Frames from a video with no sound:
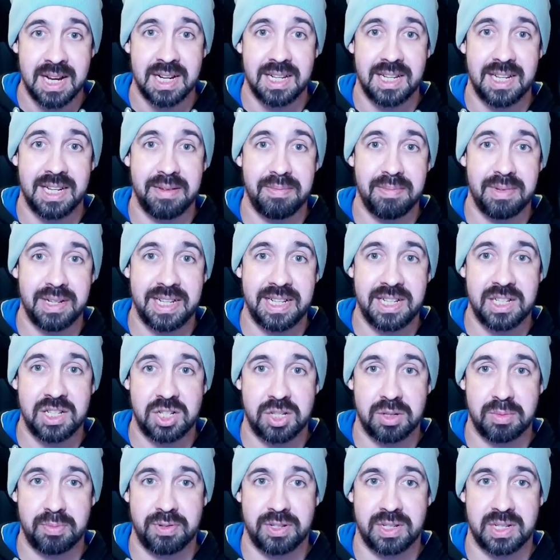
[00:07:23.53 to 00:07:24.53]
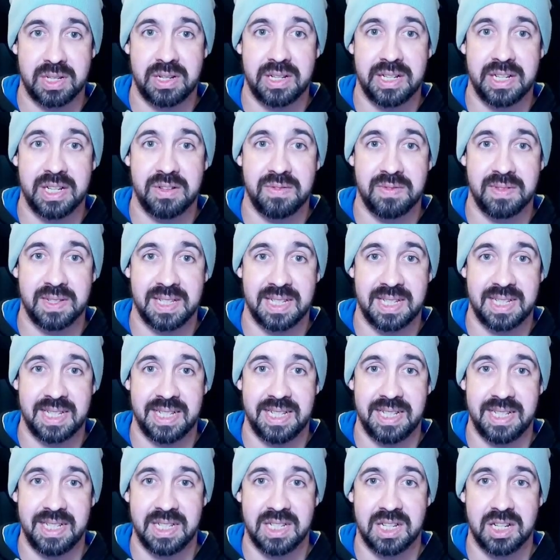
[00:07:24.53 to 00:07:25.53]
Llymlaen shall preside over the
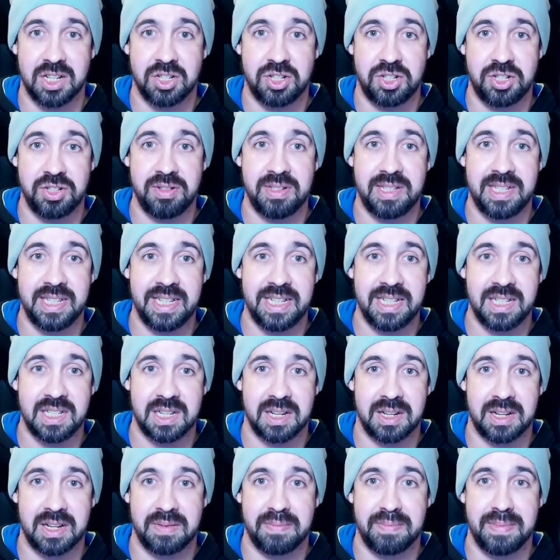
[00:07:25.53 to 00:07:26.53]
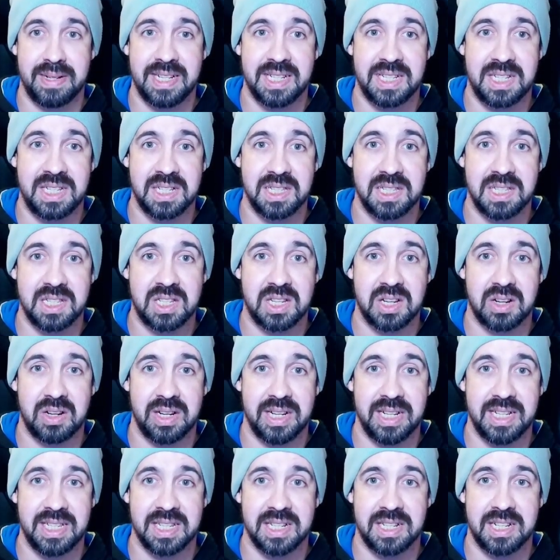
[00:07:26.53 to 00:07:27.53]
seas, her duty to administer the
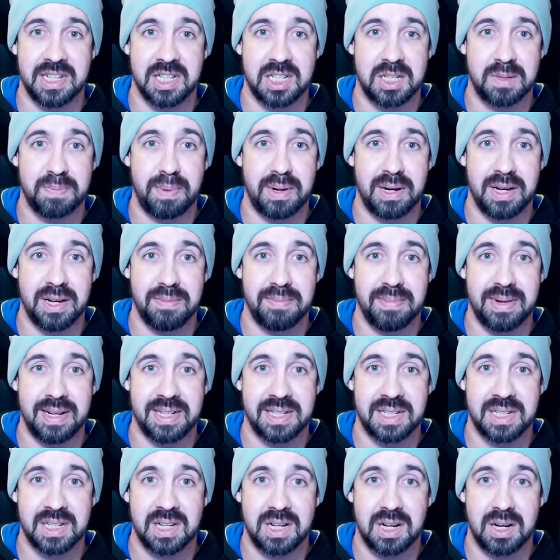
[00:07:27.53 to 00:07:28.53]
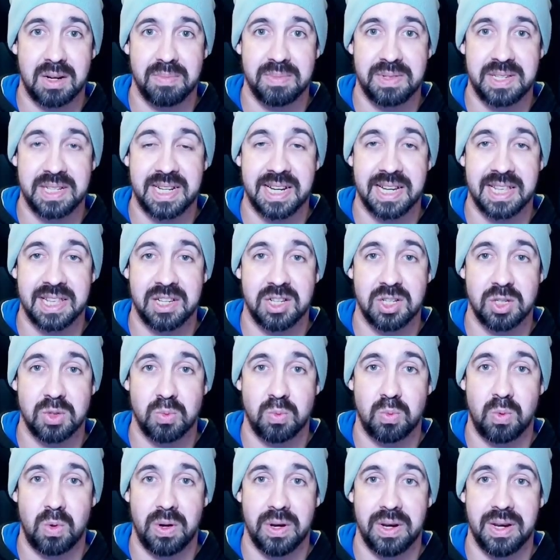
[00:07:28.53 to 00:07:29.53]
tides and inspire men to come together as
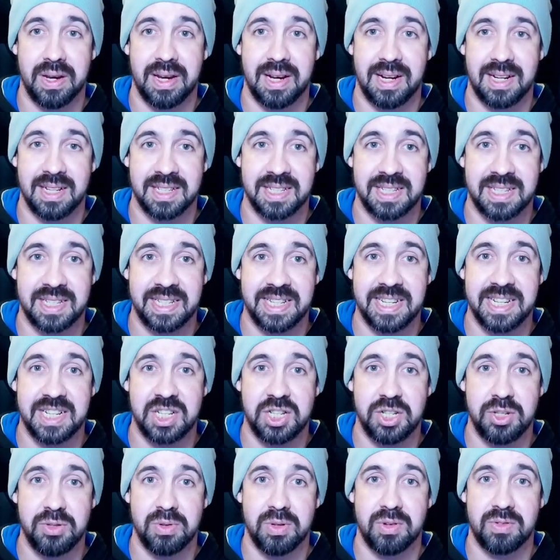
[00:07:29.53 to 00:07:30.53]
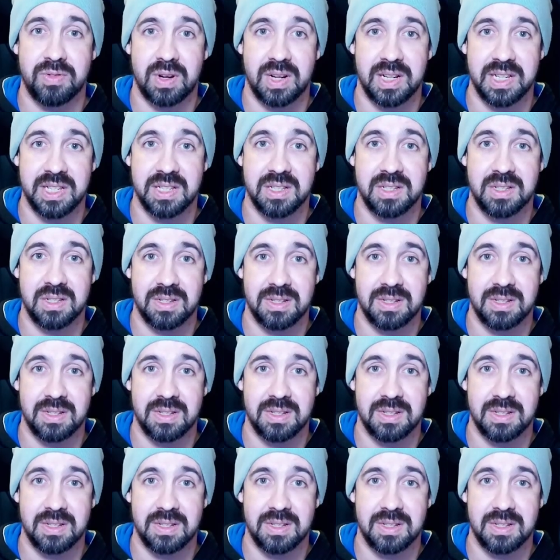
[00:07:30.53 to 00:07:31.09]
one and seek new horizons.